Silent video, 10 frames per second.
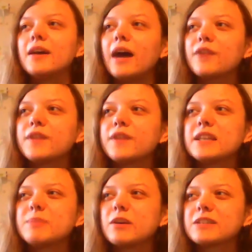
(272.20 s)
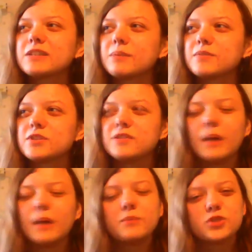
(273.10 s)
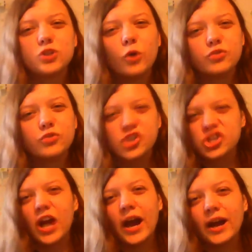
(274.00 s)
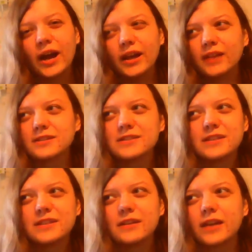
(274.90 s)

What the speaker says: I think it's because I'm so shy and still,